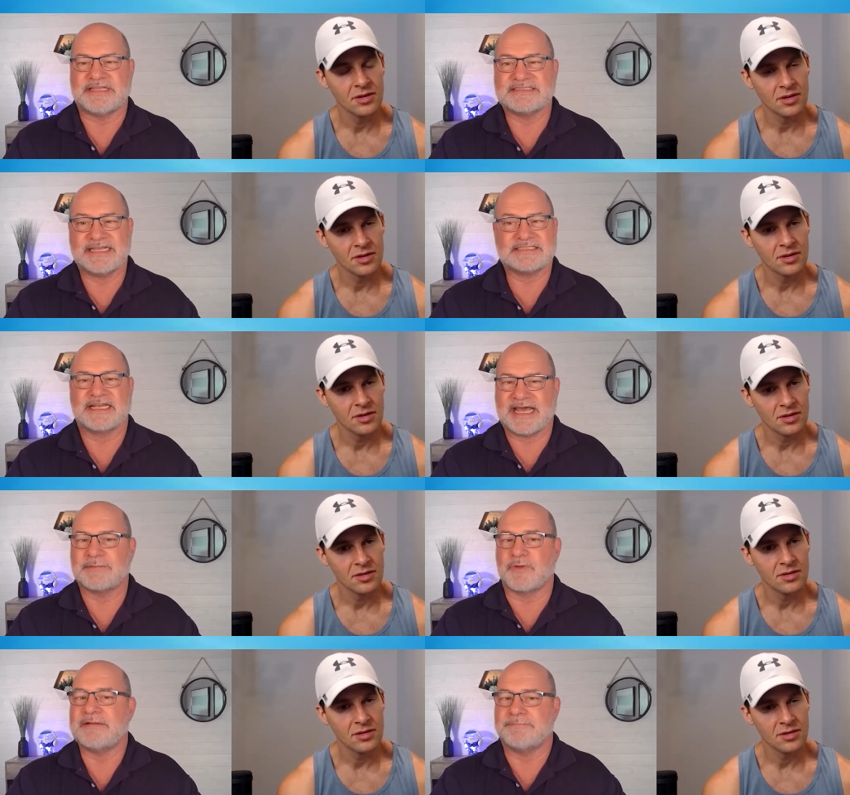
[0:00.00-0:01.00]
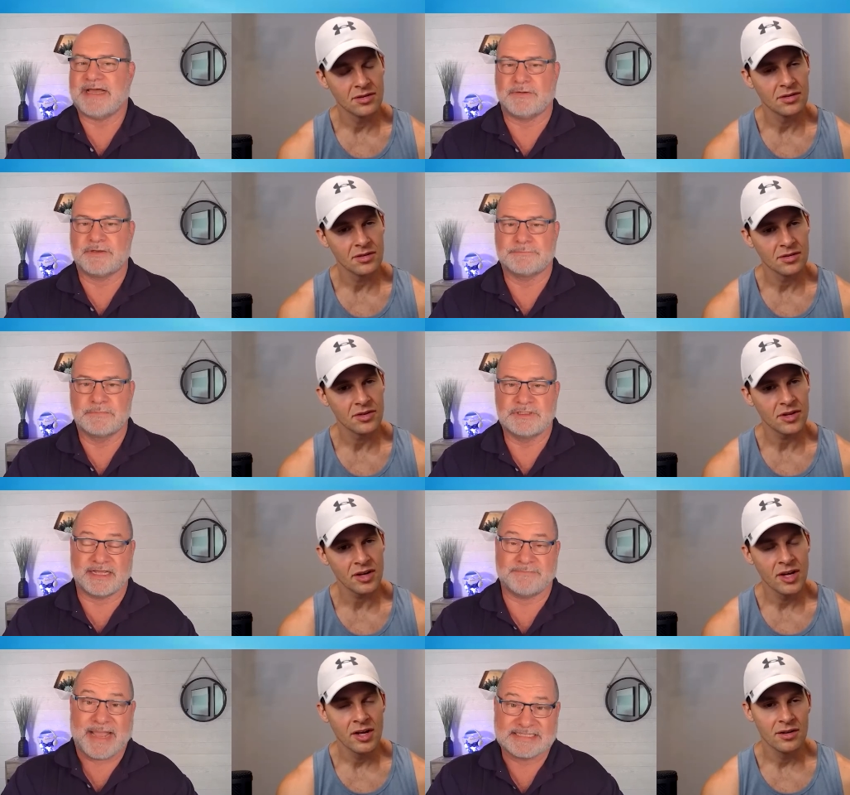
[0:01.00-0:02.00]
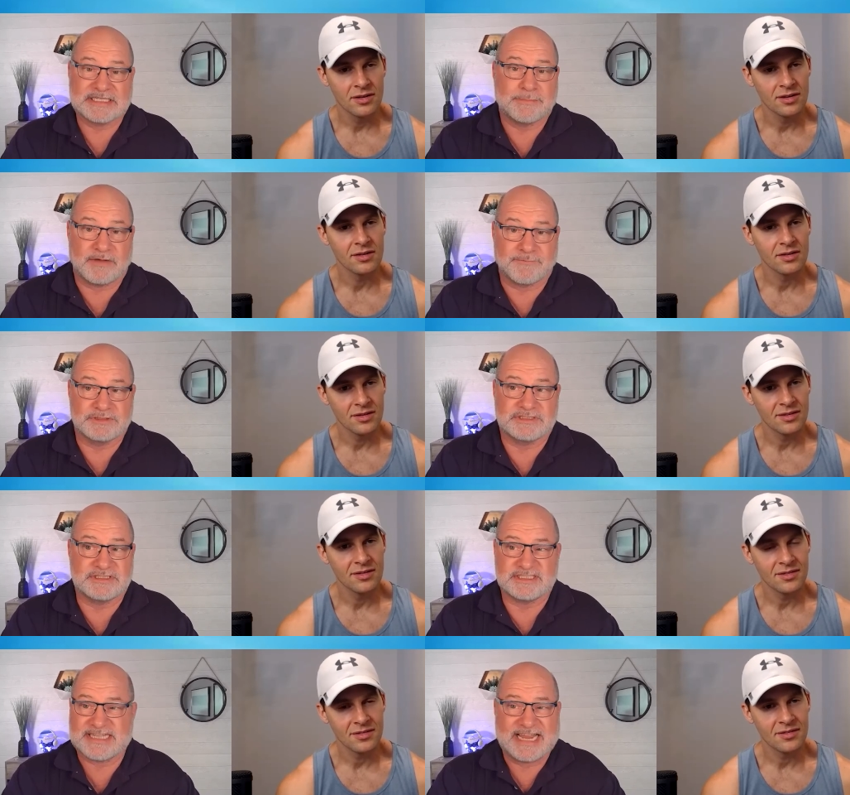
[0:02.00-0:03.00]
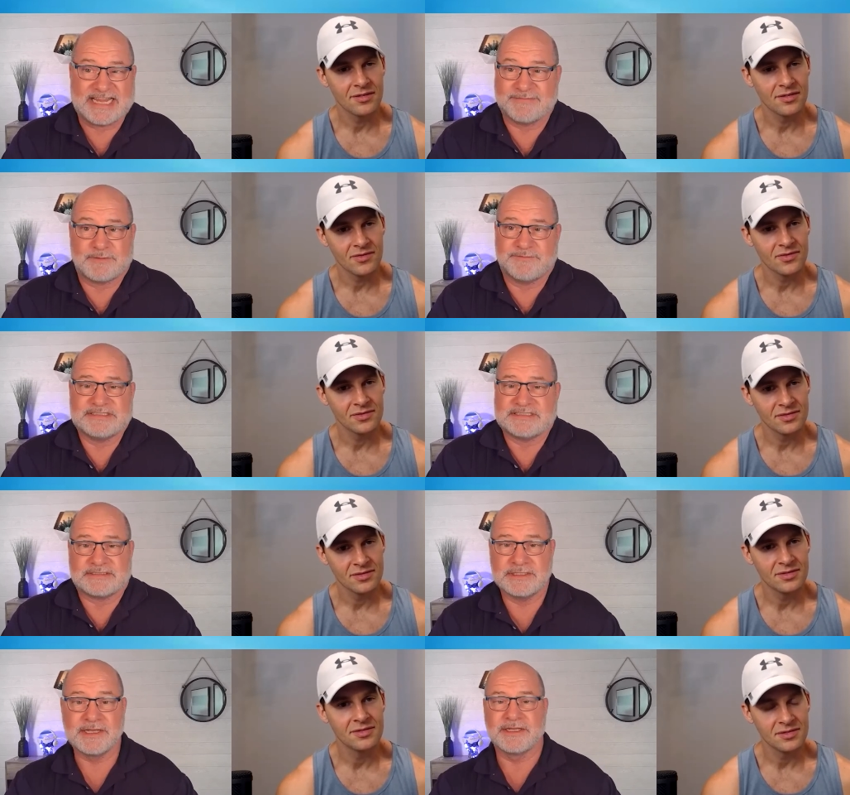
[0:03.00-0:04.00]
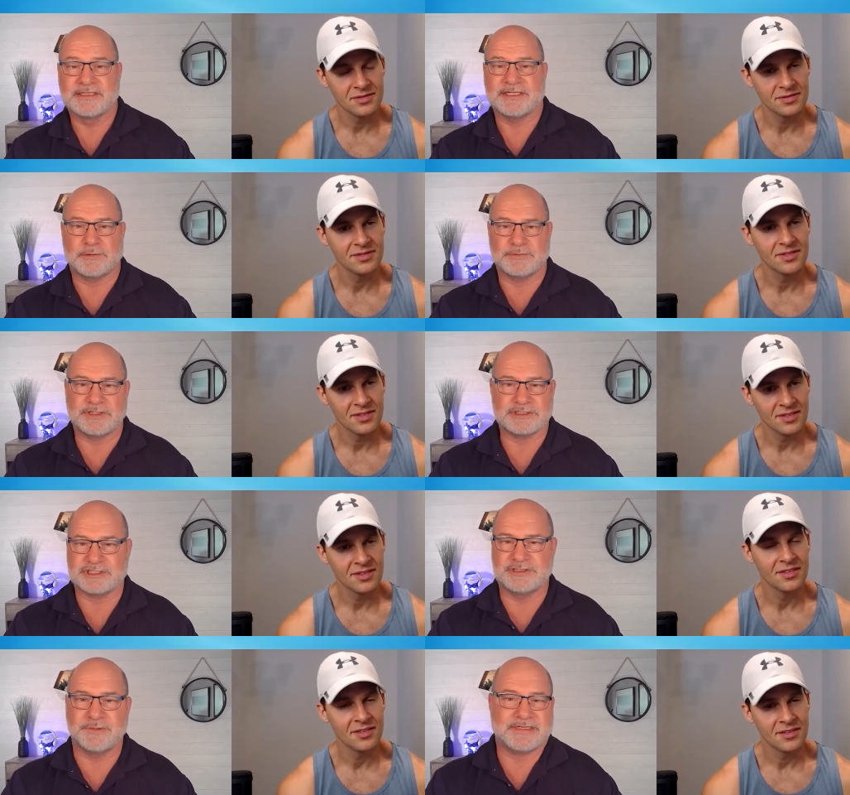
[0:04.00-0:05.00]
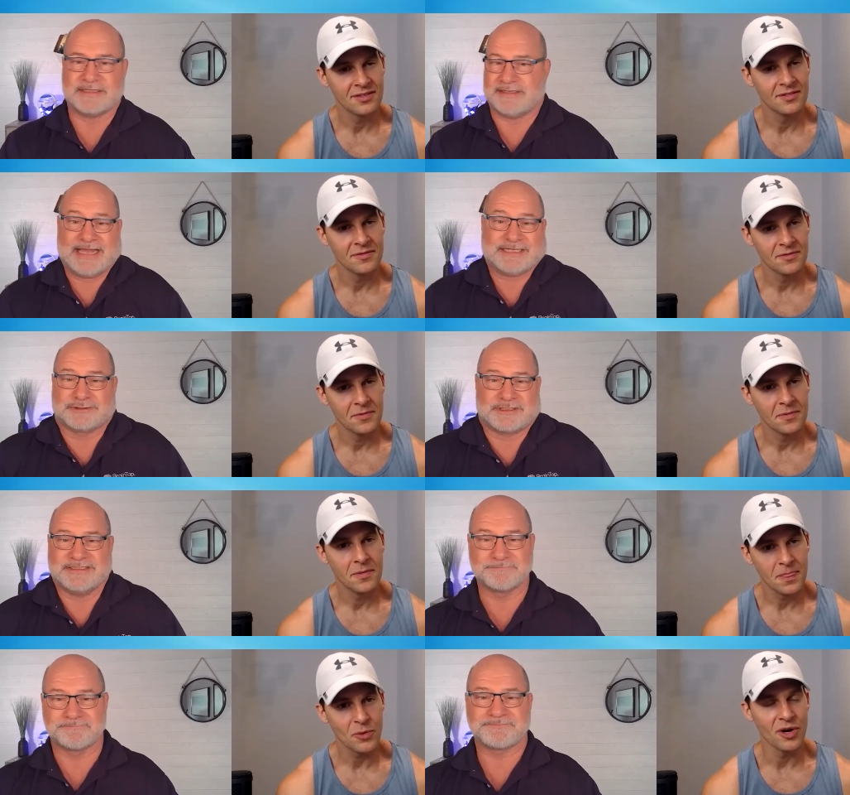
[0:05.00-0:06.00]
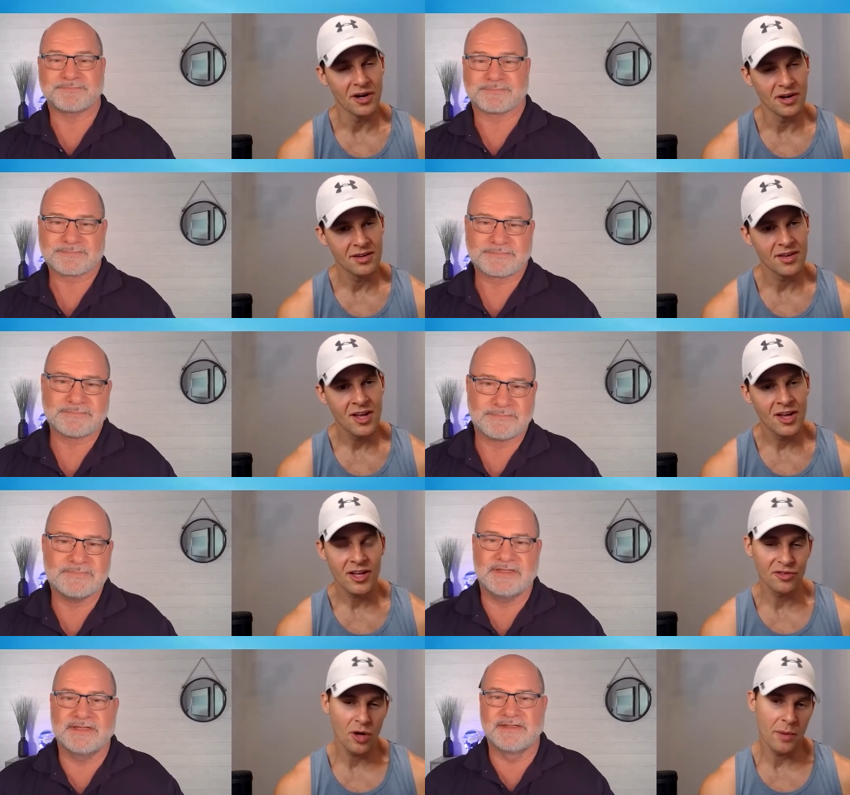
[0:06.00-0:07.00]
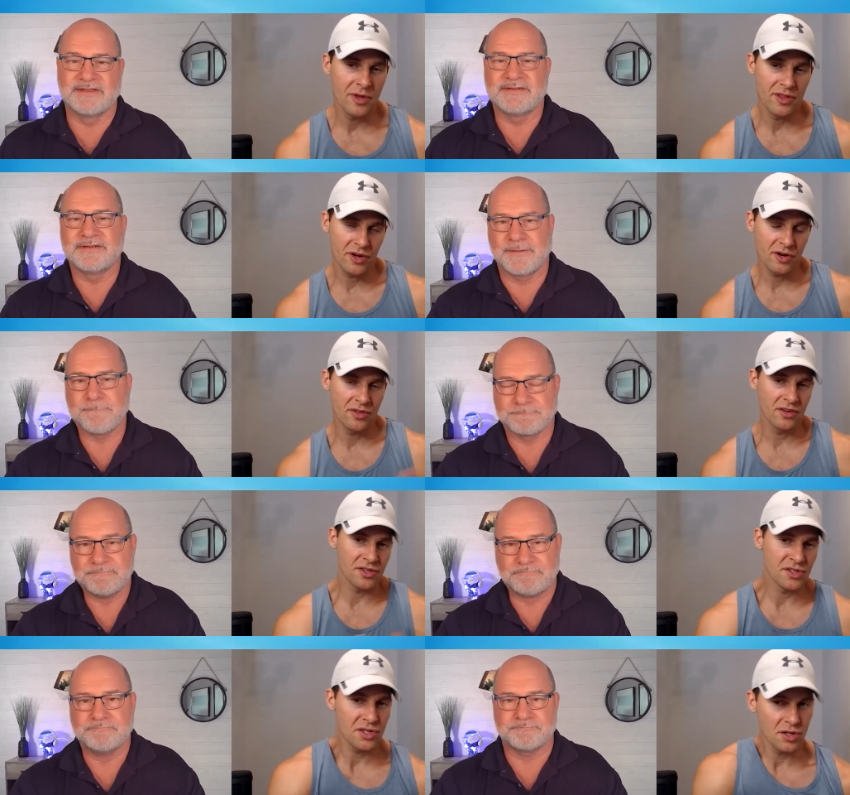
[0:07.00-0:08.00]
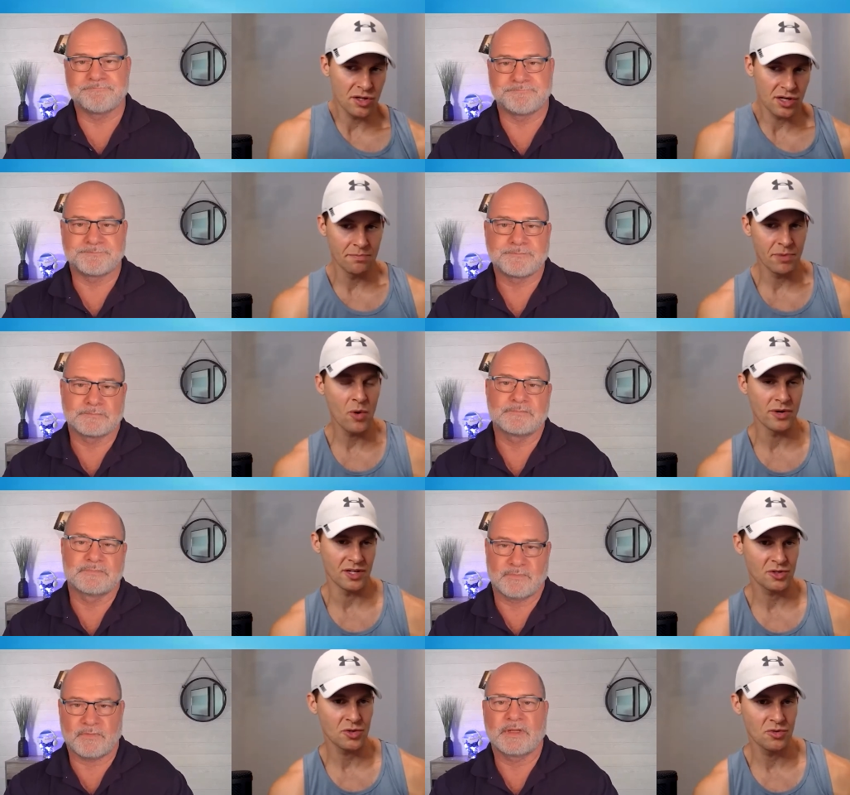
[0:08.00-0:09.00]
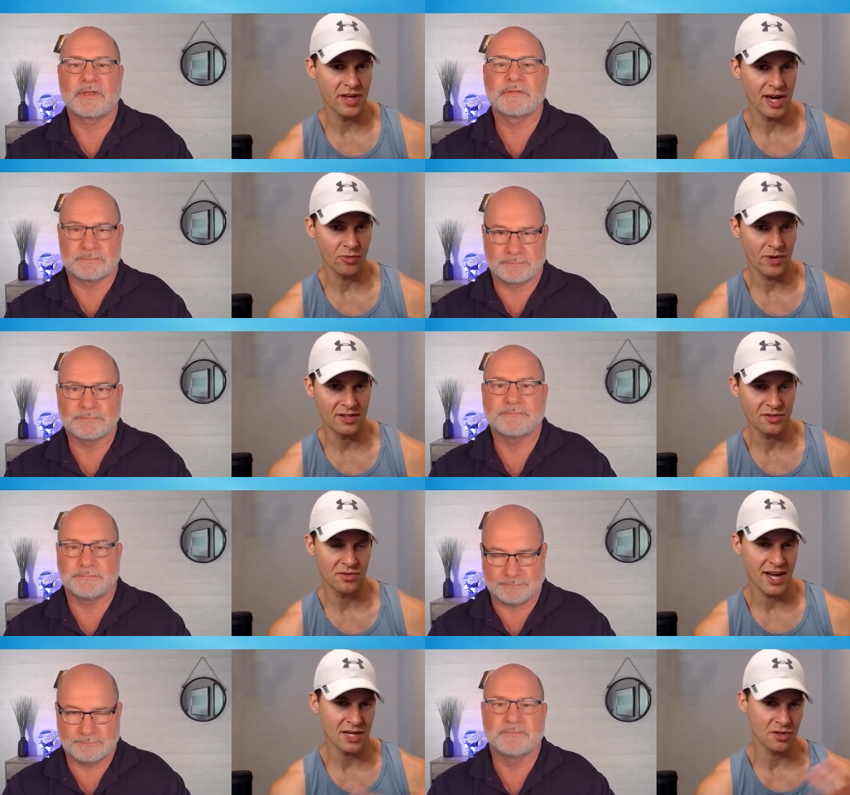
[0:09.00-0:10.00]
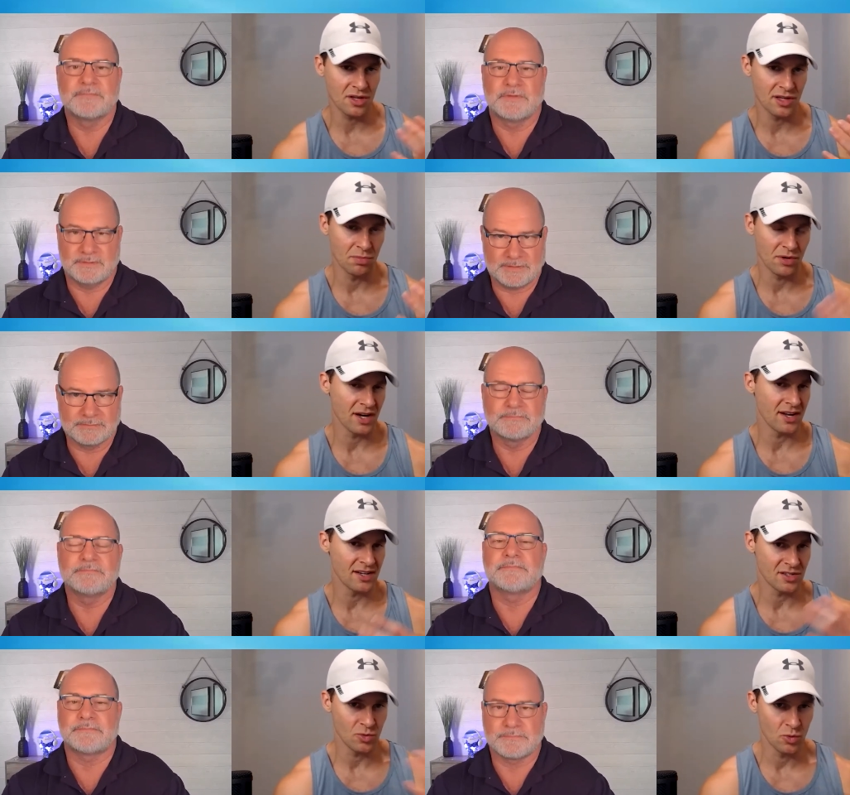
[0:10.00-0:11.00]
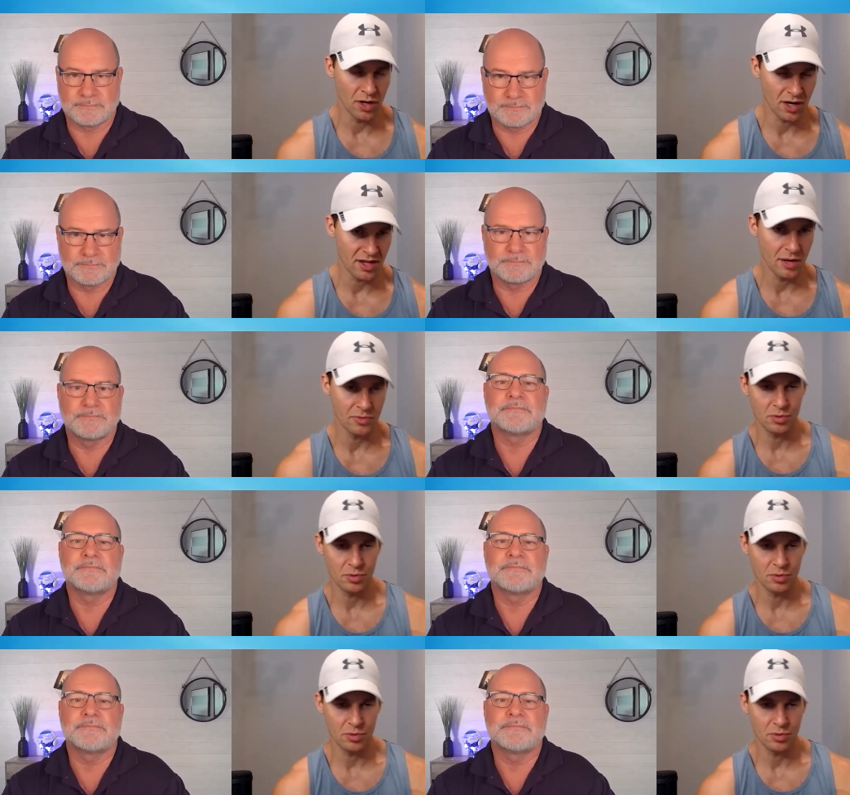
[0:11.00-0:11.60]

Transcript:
Speaker 1: that takes a lot of brain power you know like basketball for instance is high level physics you know they're just doing it naturally
Speaker 2: right yeah, so I mean, there, there's a skill component to that, right? So naturally, the brain has to work and help the